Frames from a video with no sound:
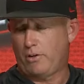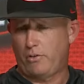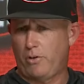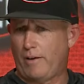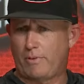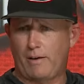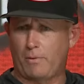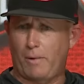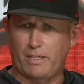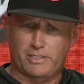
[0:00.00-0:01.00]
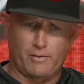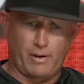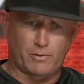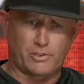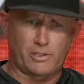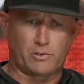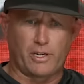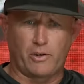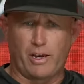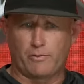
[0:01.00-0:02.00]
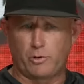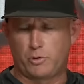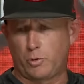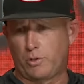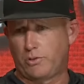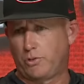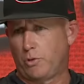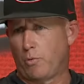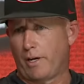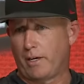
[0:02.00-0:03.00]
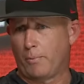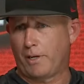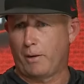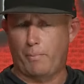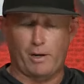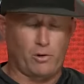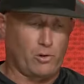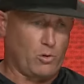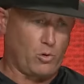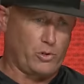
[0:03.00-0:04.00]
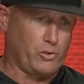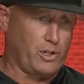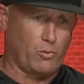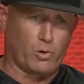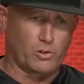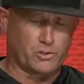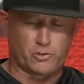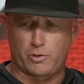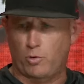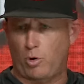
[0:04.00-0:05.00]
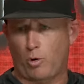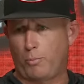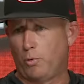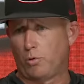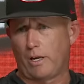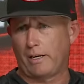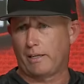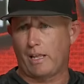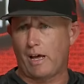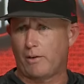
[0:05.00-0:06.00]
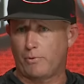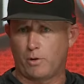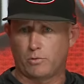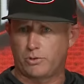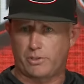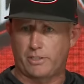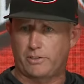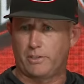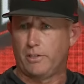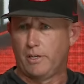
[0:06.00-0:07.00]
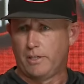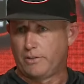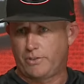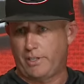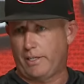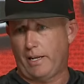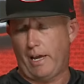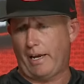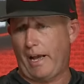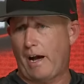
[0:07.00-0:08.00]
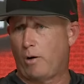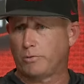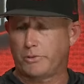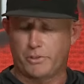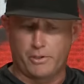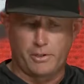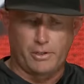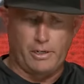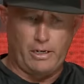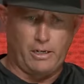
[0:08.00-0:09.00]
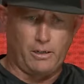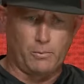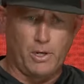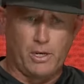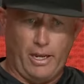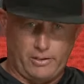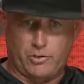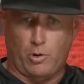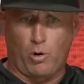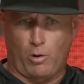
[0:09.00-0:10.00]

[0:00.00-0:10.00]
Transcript: you have to have the mindset of every single day you have two choices. You can wake up and get better or you can get worse. There's no carpool lane in life. You don't just get to sit and hang out. And so